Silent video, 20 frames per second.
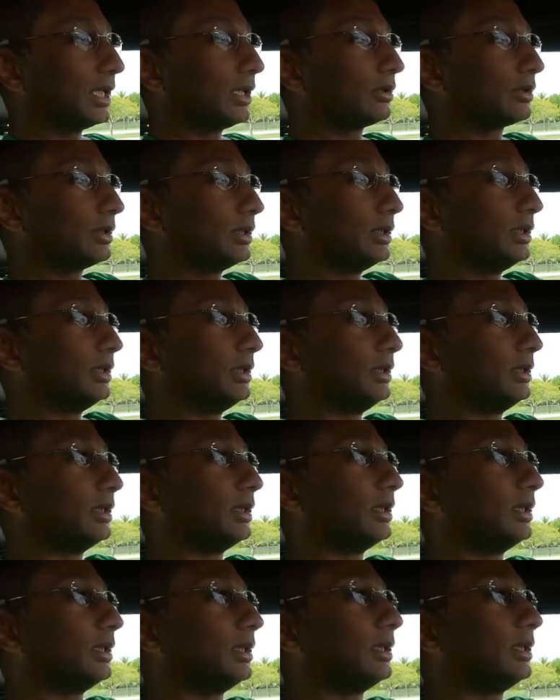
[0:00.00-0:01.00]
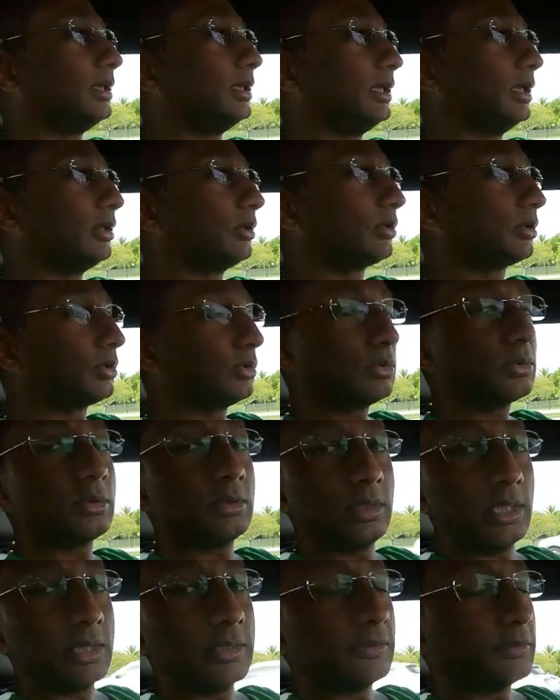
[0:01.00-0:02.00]
out the
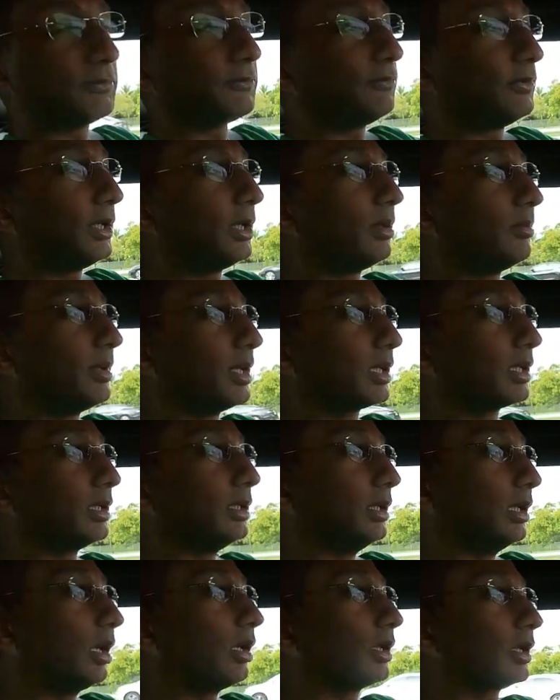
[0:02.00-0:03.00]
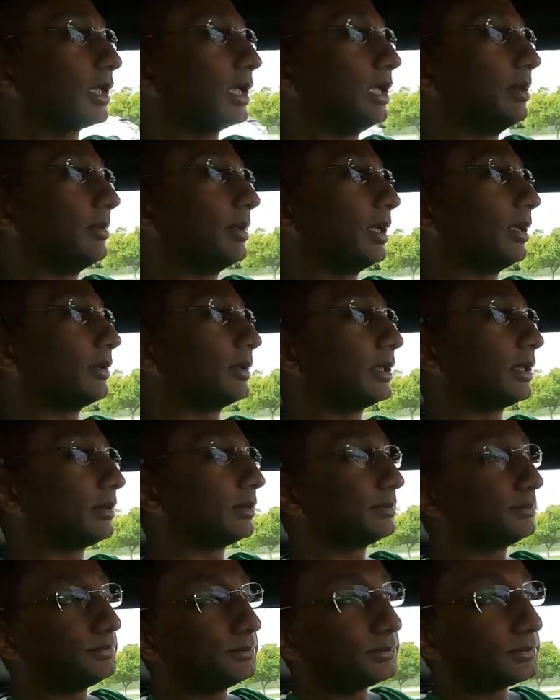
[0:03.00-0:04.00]
intercooler, and a fair amount of gunk came out.
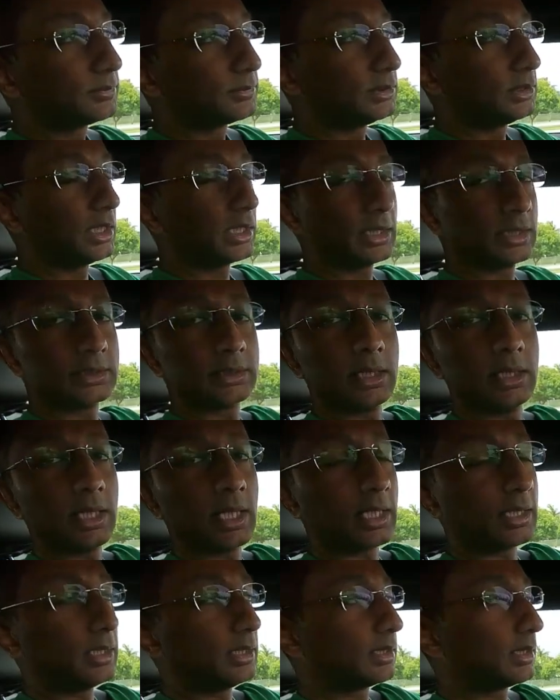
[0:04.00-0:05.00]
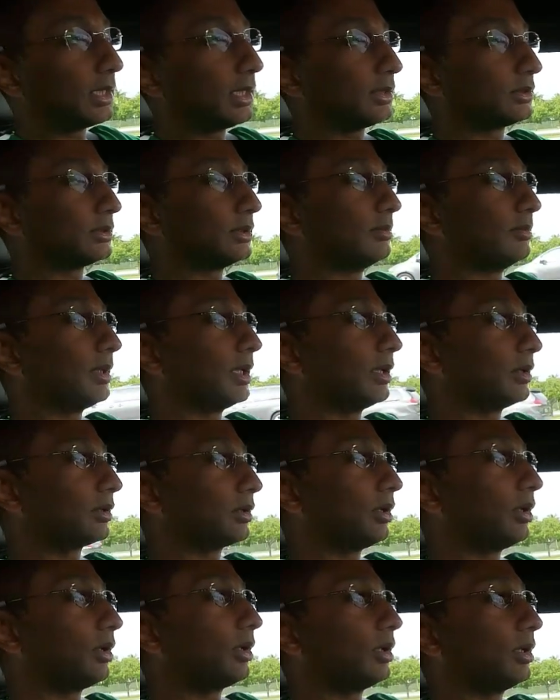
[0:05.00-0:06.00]
Now, that's a 90,000 mile
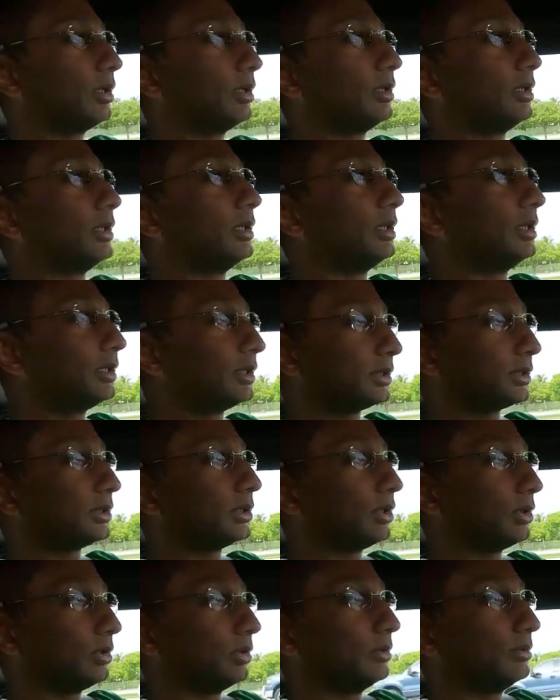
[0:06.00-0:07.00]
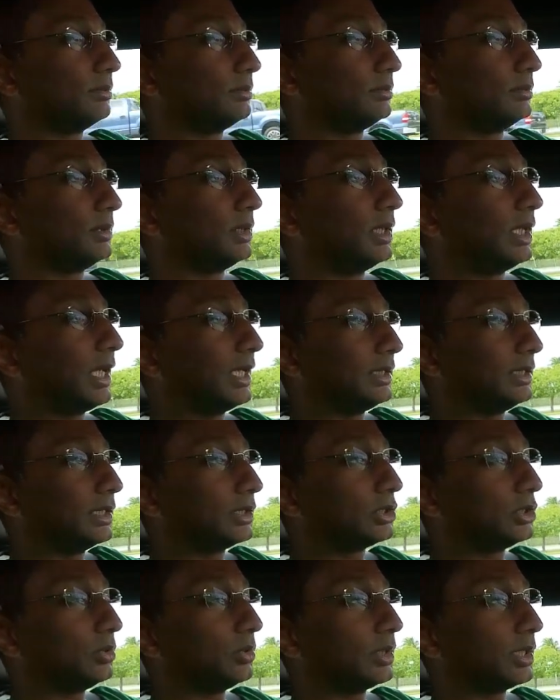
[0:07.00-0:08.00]
car. So I
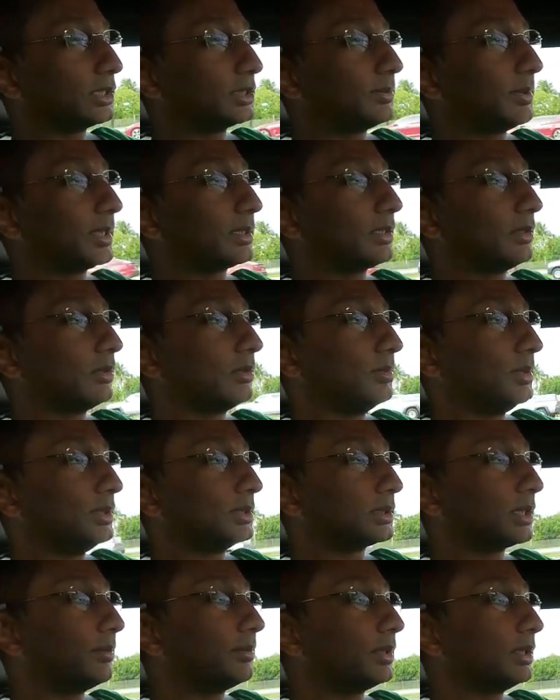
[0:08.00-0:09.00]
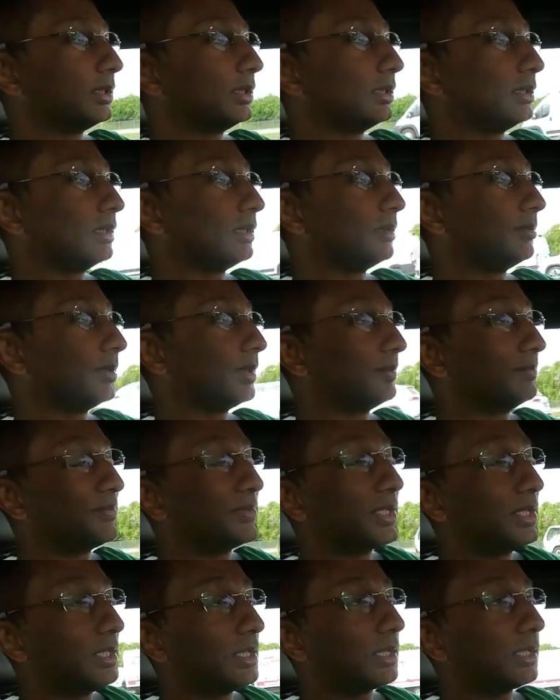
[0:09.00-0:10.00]
guess you would expect there to be something in there, but
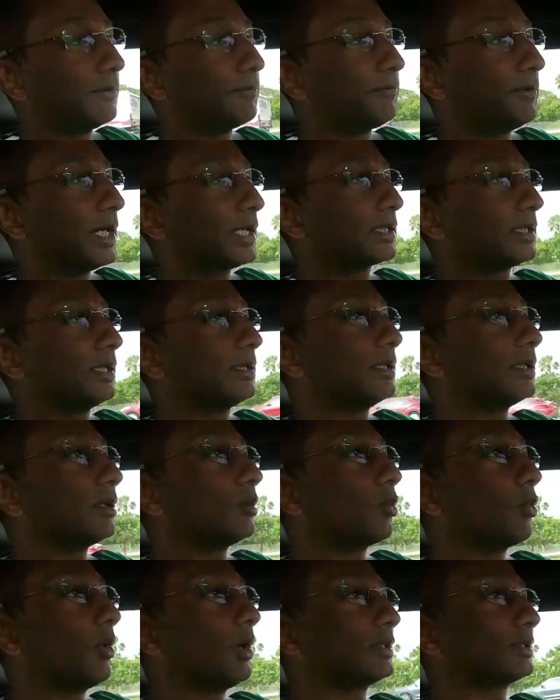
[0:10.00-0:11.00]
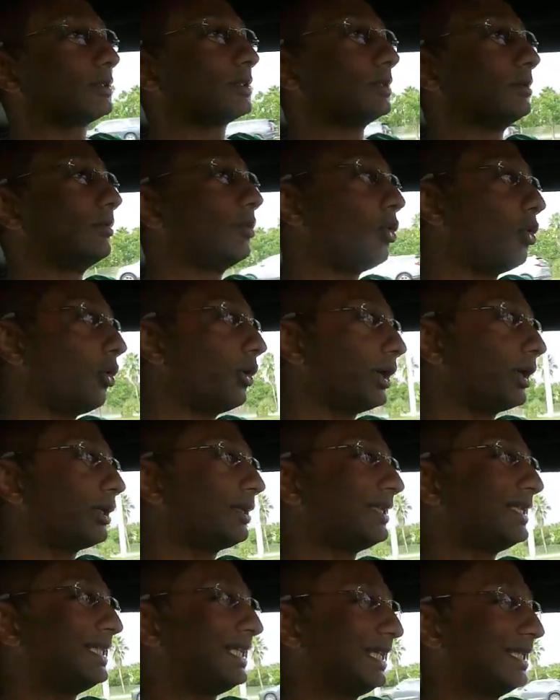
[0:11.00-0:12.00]
the fact that there was some
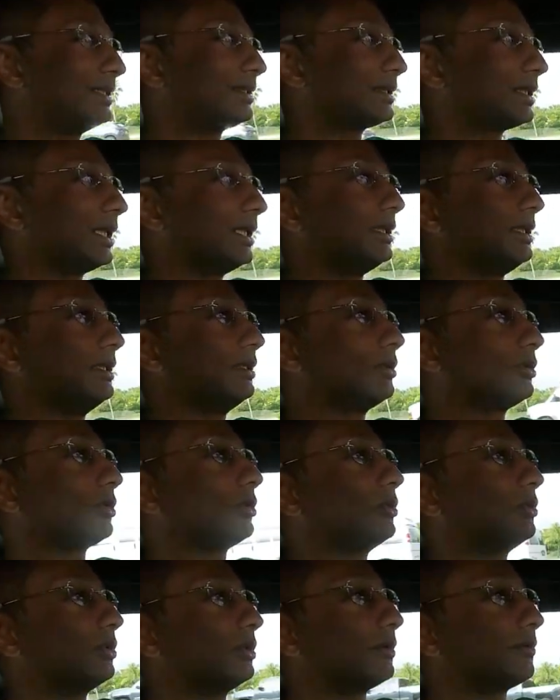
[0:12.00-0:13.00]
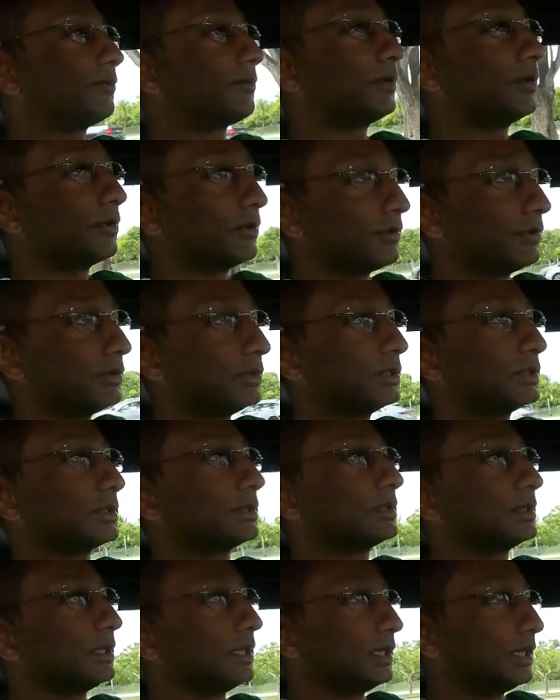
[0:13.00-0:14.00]
oil inside the intercooler further
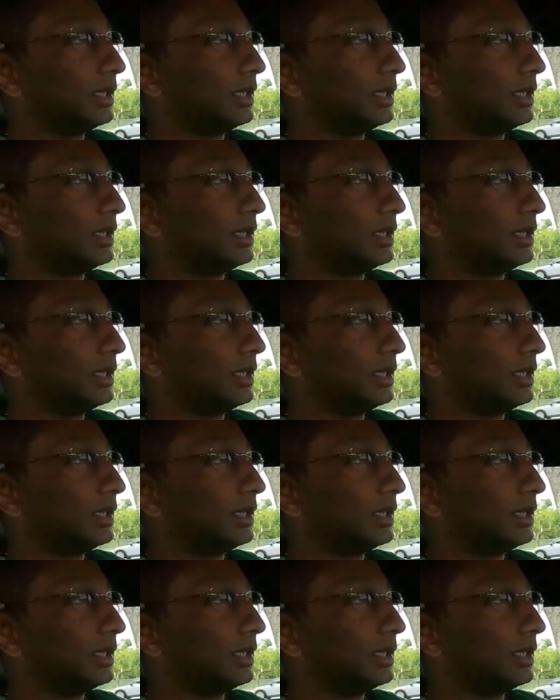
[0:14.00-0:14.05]
just